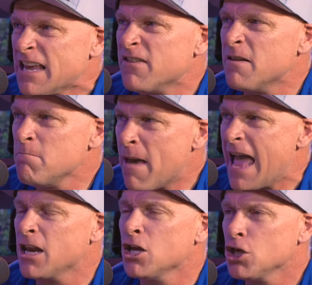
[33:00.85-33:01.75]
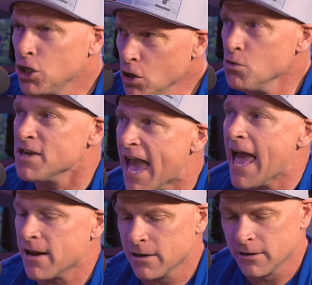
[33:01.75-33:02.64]
even met you
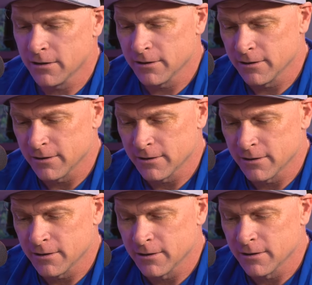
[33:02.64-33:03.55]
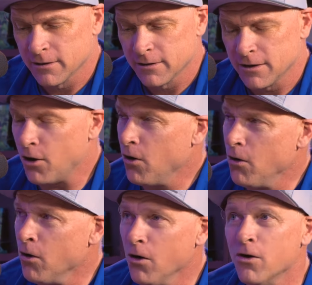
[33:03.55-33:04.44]
yet?
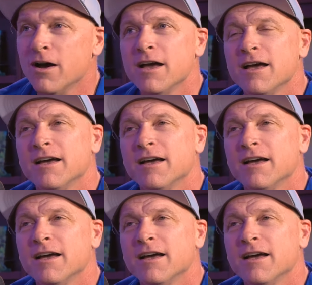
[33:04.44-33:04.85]
Oh,